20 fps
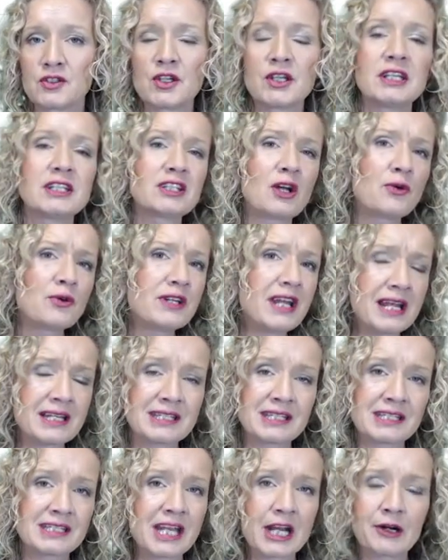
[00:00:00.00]
So you don't
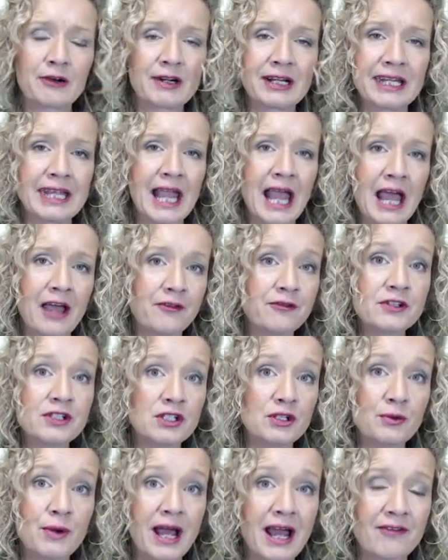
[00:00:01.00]
necessarily have
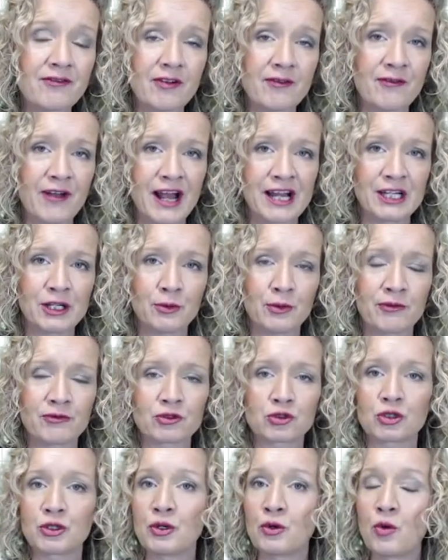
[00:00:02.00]
to have a value
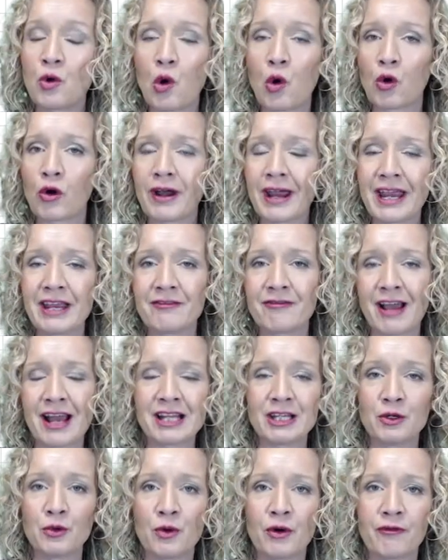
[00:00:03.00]
of true or a
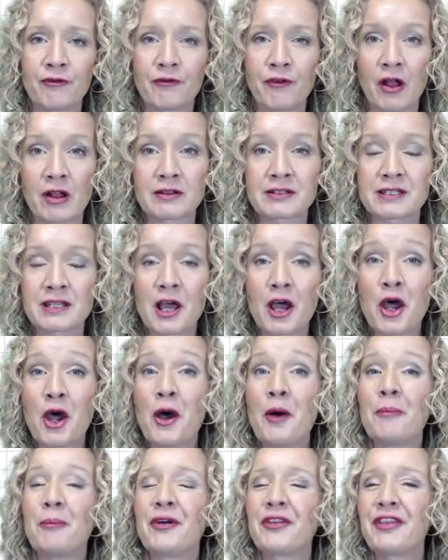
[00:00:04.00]
value of false.
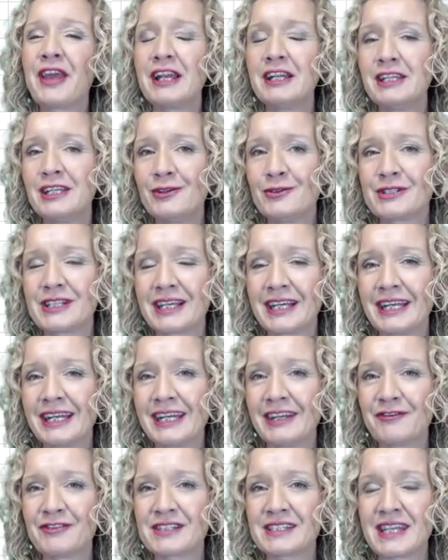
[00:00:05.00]
But then using
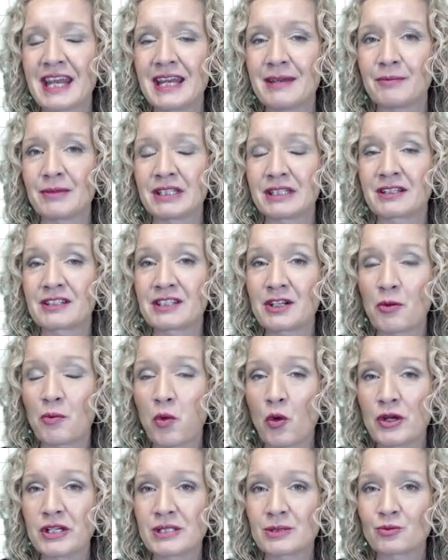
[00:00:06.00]
an if statement, there's no
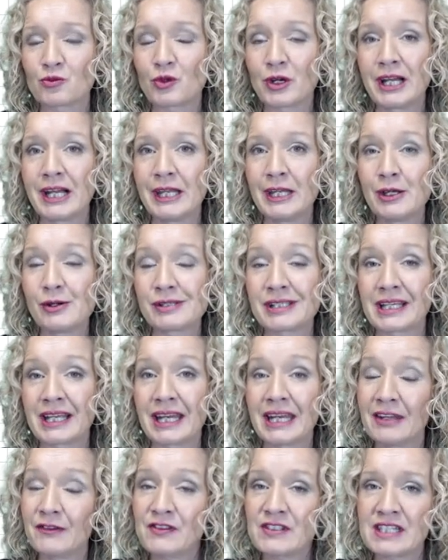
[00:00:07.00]
point in really
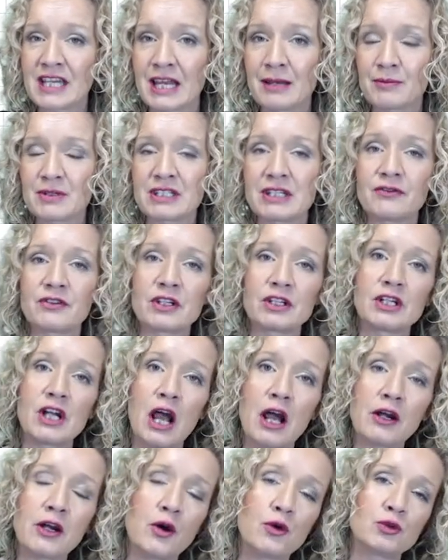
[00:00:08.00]
using an if statement if you're
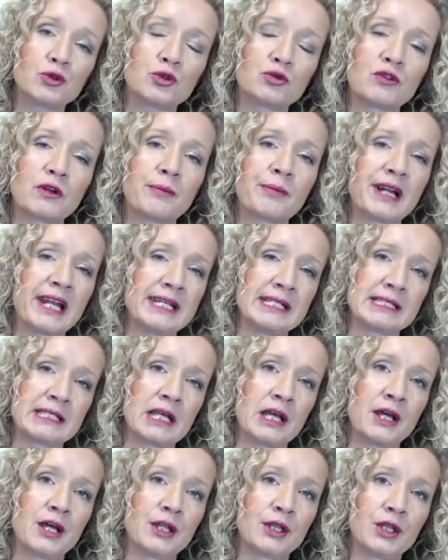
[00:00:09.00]
not going to
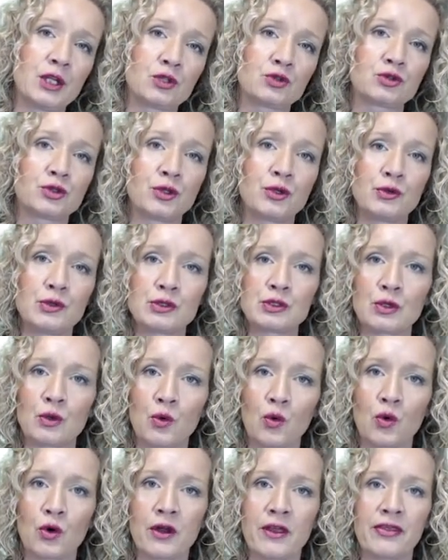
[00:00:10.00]
replace the trues
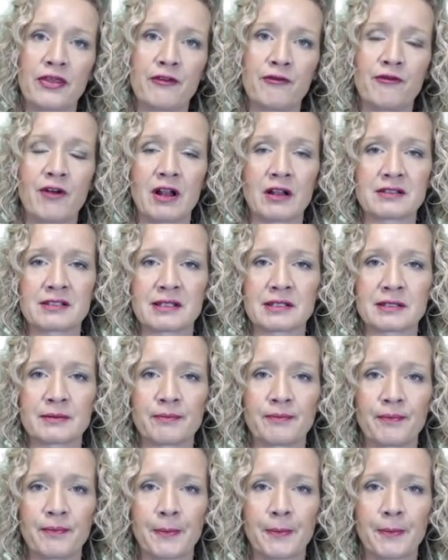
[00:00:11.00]
or the falses.